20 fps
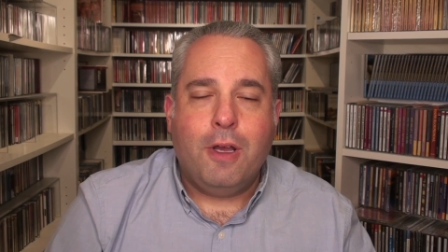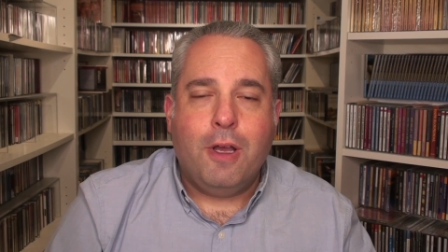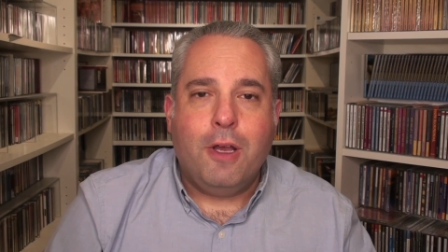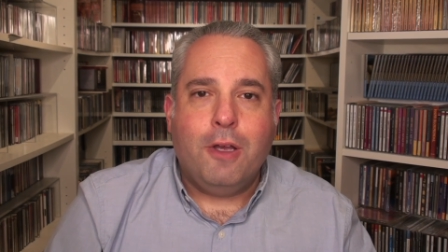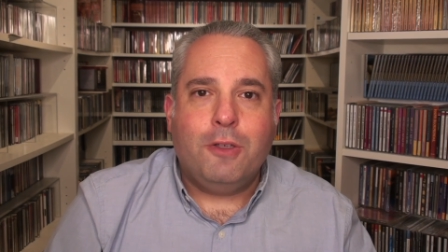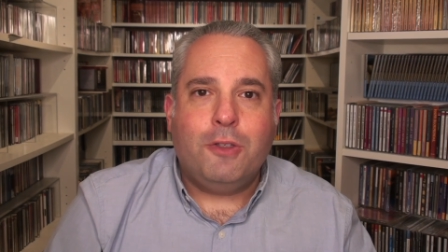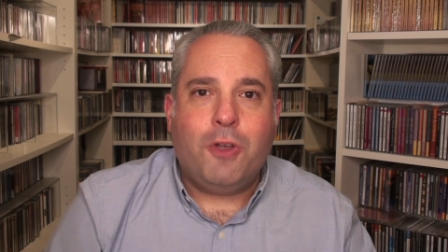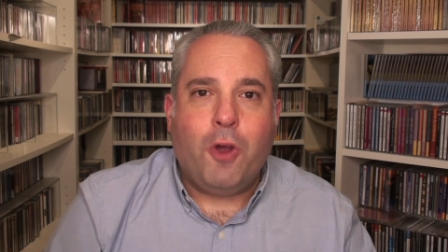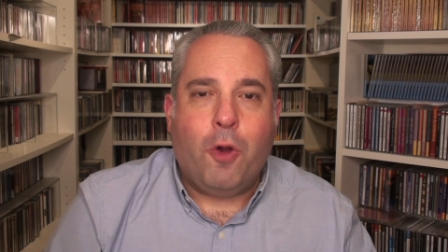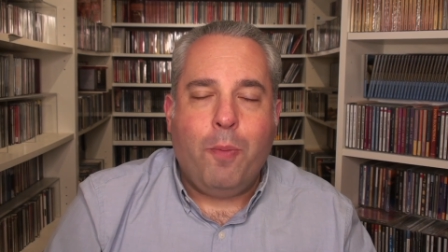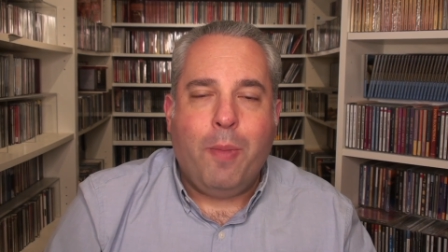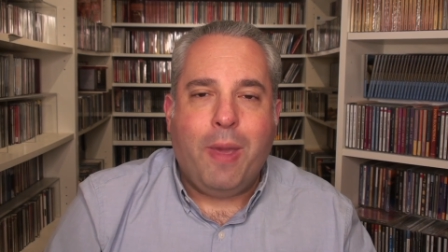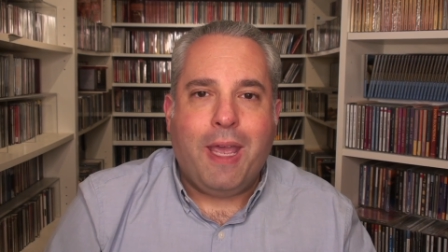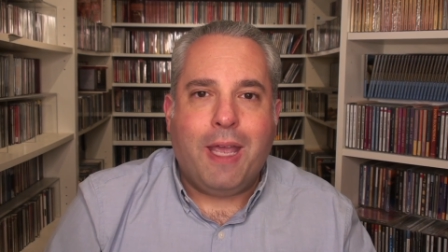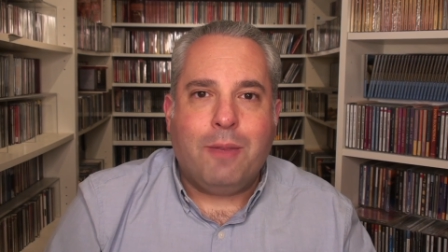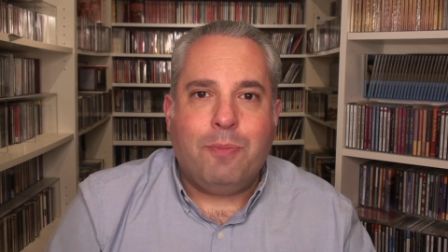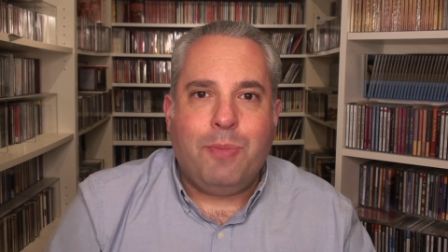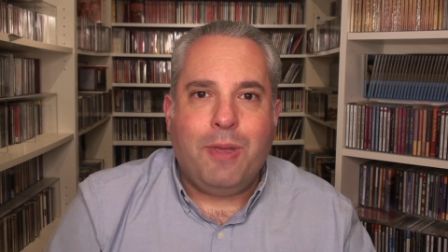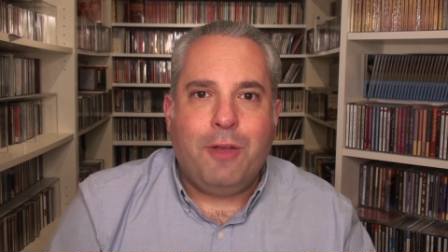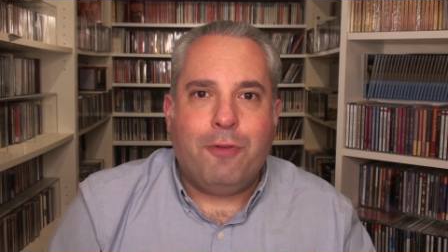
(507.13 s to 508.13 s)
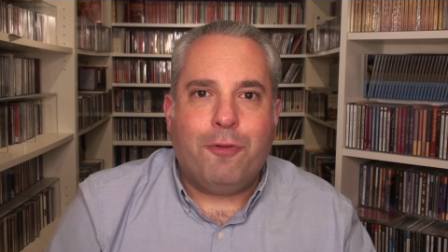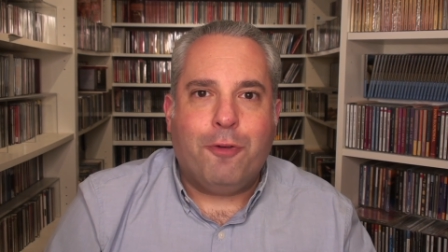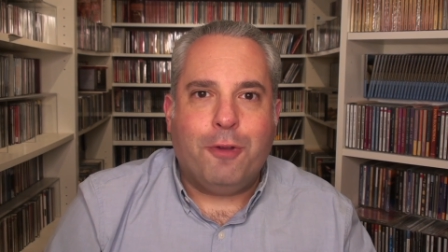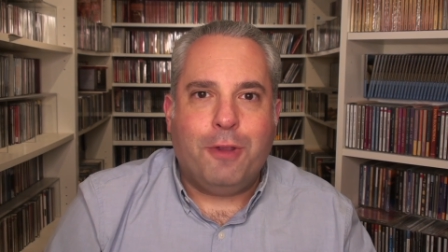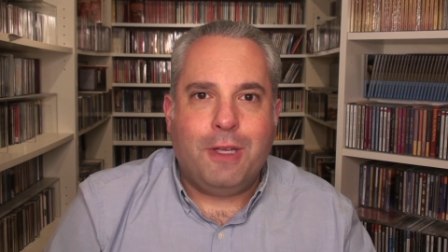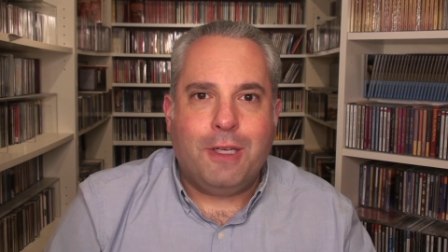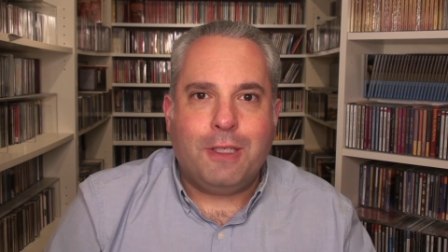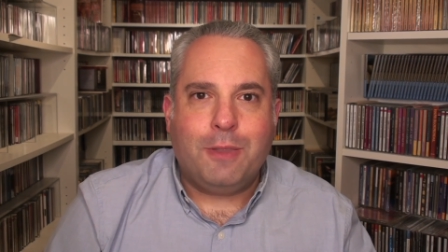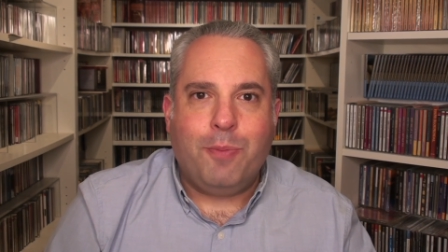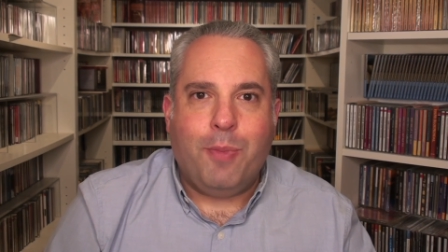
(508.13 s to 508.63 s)
So may it be for
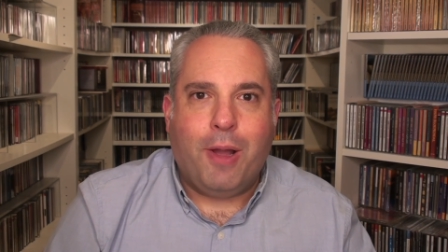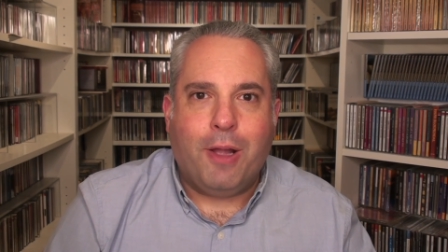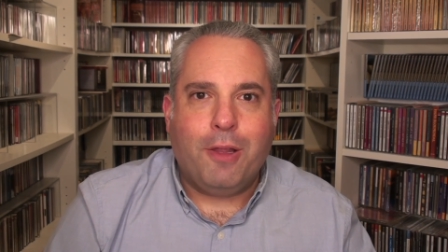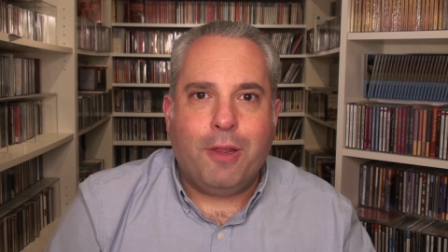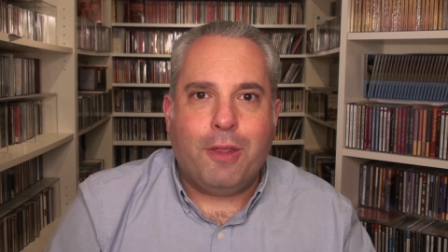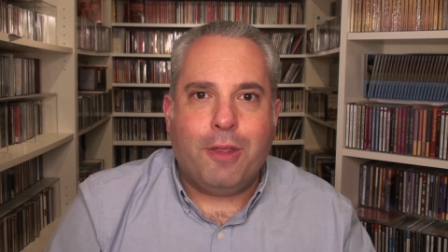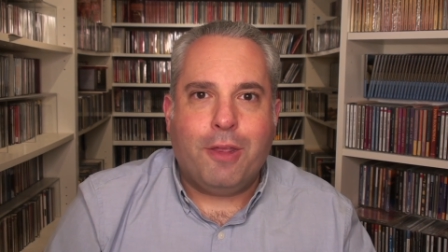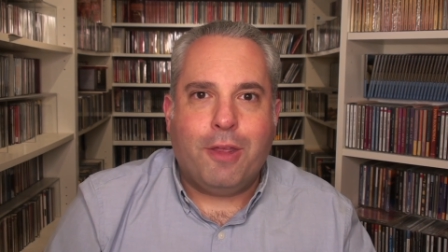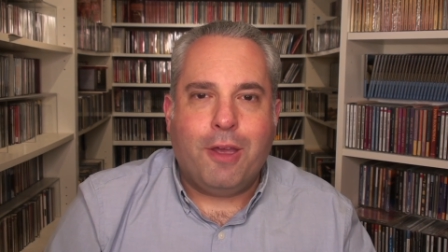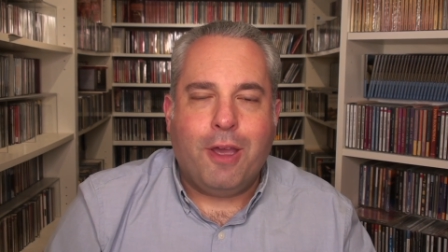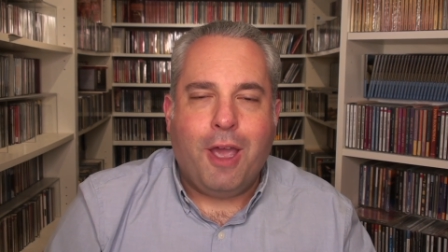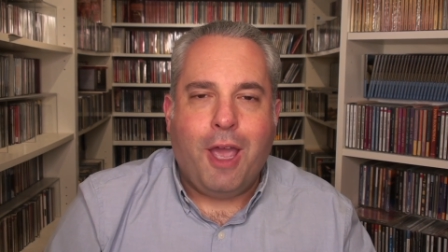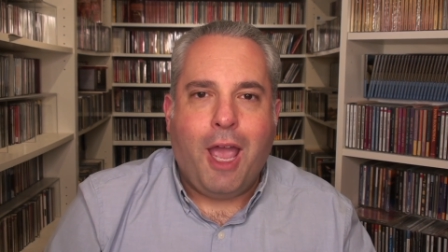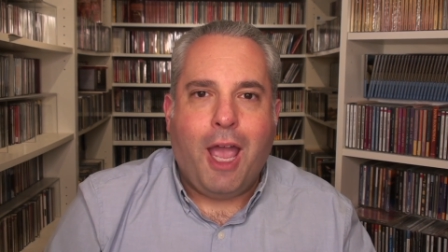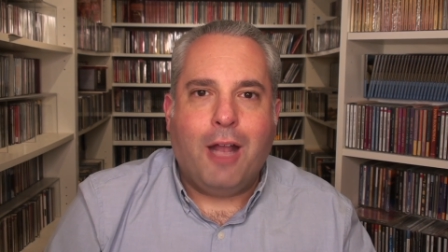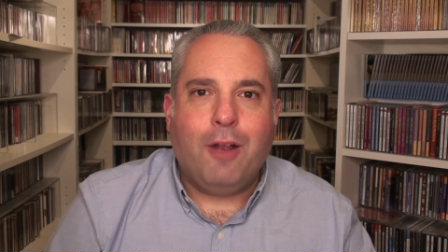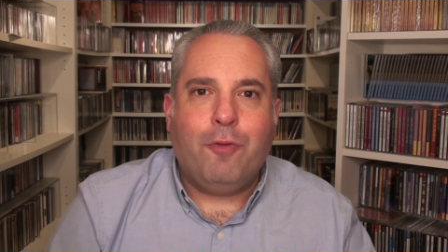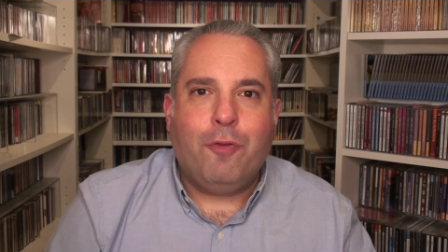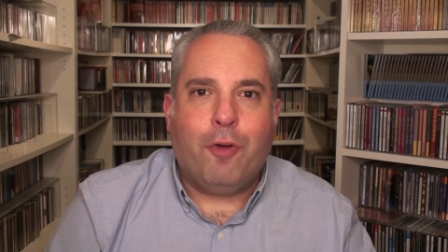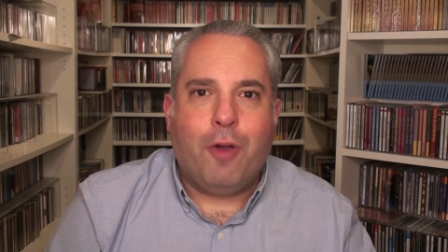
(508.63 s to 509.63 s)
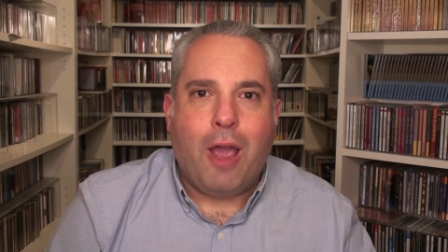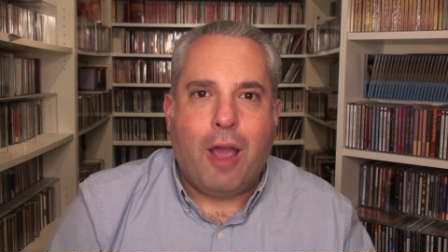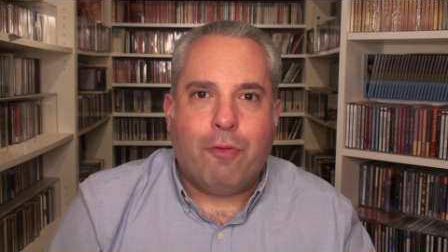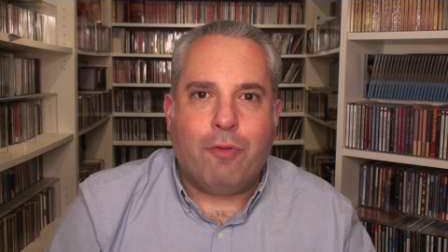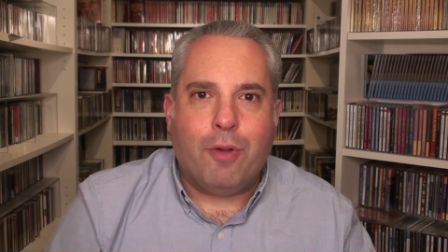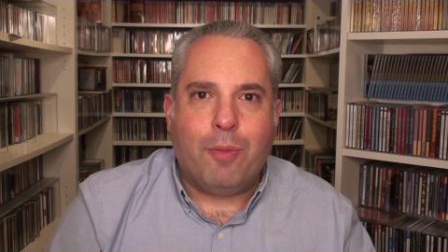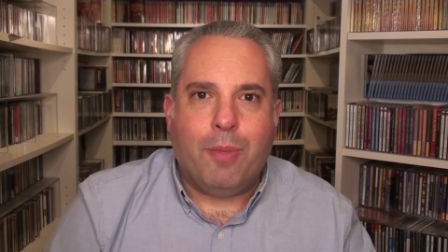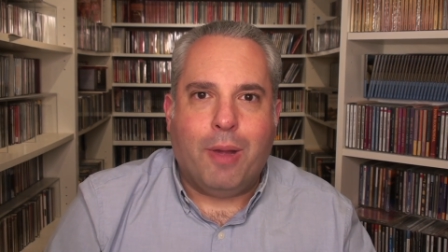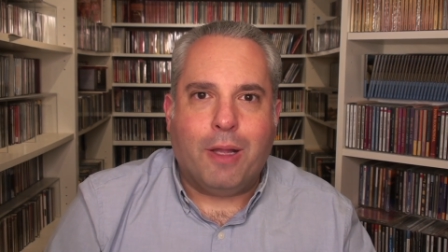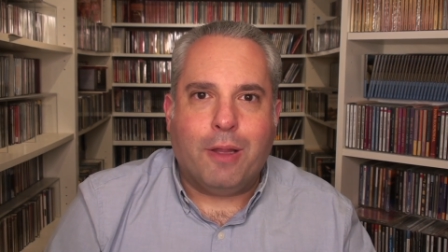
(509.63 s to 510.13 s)
this month and for
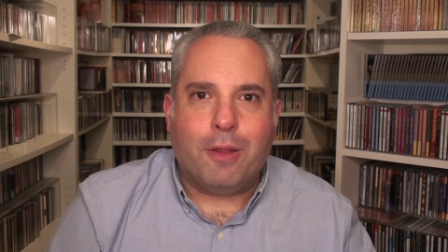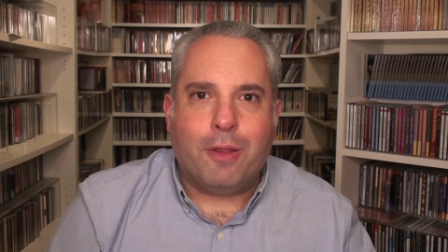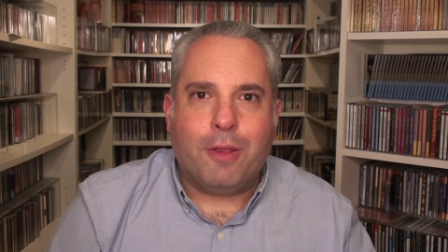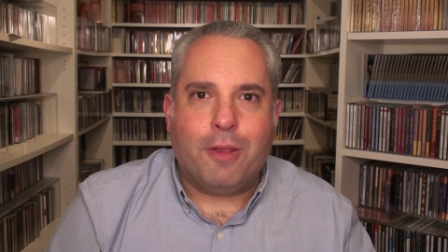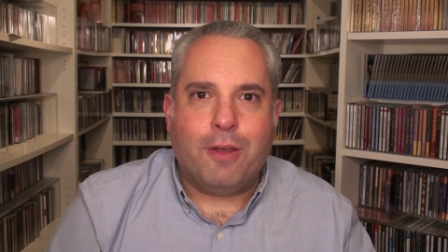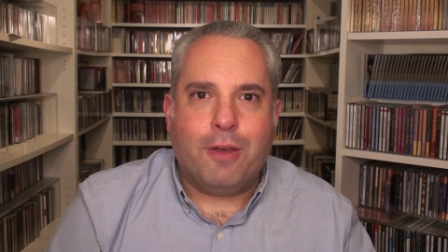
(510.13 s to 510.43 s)
every month.